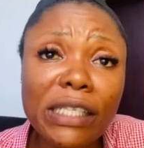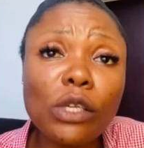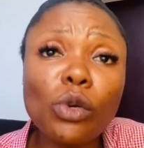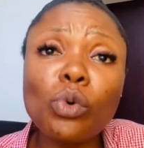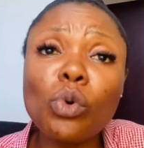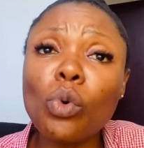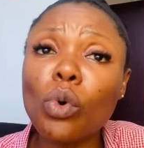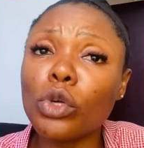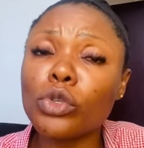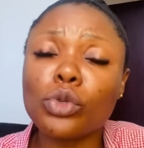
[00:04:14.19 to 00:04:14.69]
he
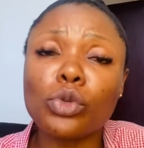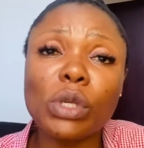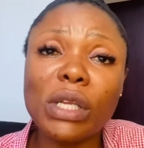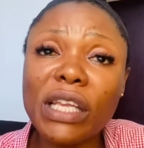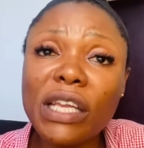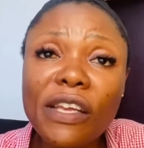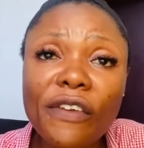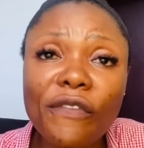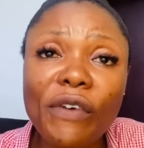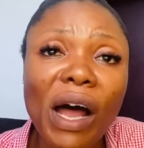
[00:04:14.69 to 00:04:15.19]
won't want to
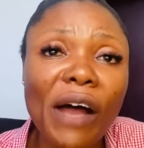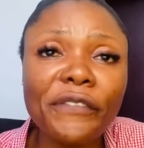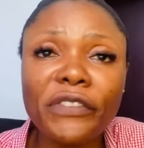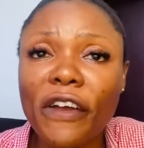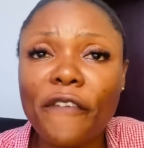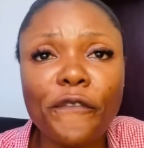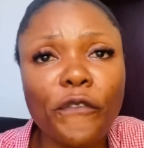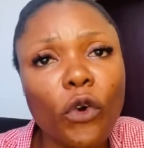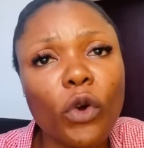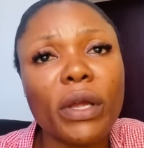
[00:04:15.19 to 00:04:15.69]
leave after
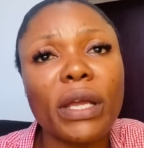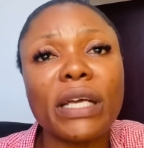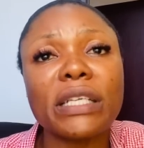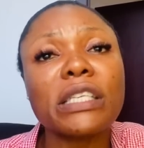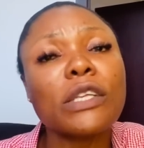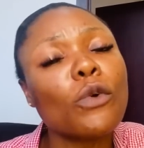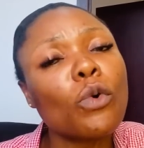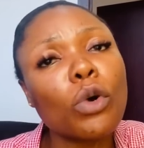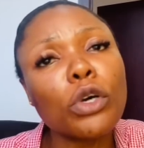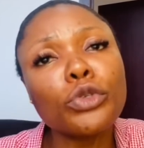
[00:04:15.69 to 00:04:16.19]
4 years.
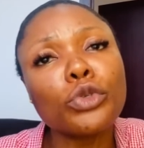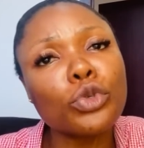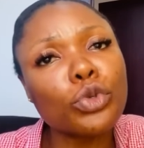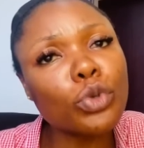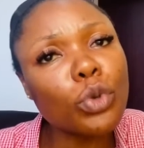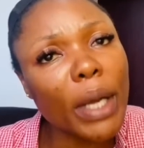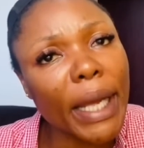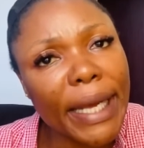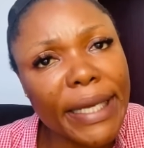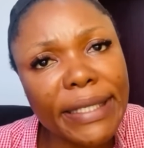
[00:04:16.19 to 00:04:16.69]
He will want to
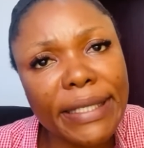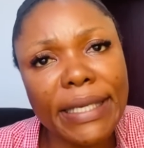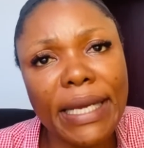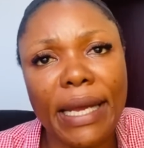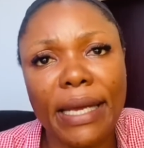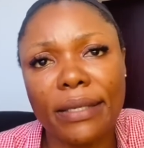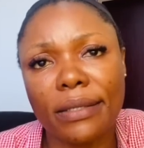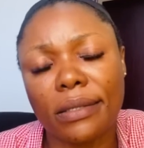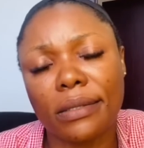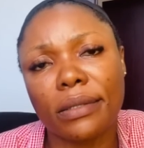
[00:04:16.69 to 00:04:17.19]
do 8
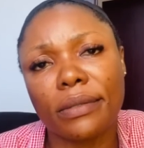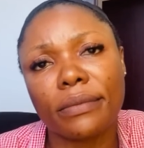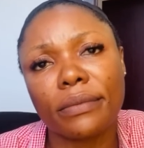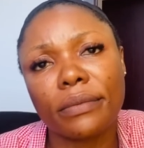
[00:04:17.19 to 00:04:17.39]
years.